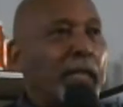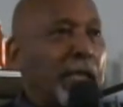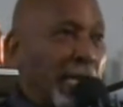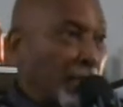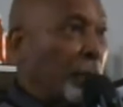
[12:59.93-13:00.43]

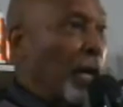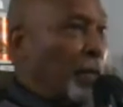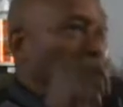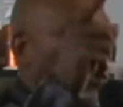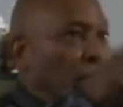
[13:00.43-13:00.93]
that's part
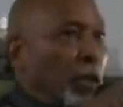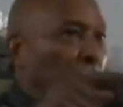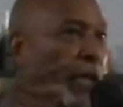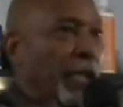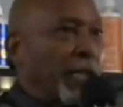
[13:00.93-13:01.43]
of your
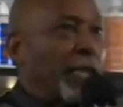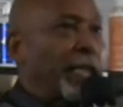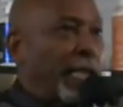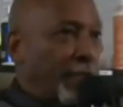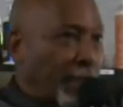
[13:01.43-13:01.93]
geopolitical
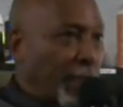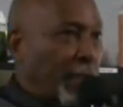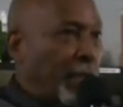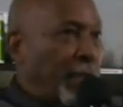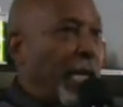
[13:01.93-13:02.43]
identity.
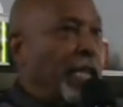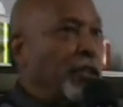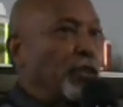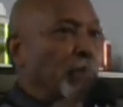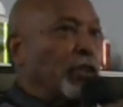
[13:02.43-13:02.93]
That
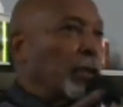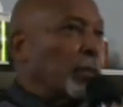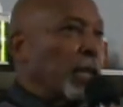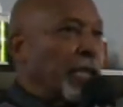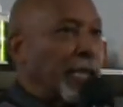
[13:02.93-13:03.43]
is your
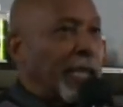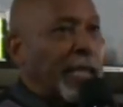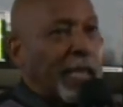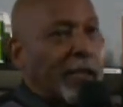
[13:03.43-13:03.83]
geopolitical identity.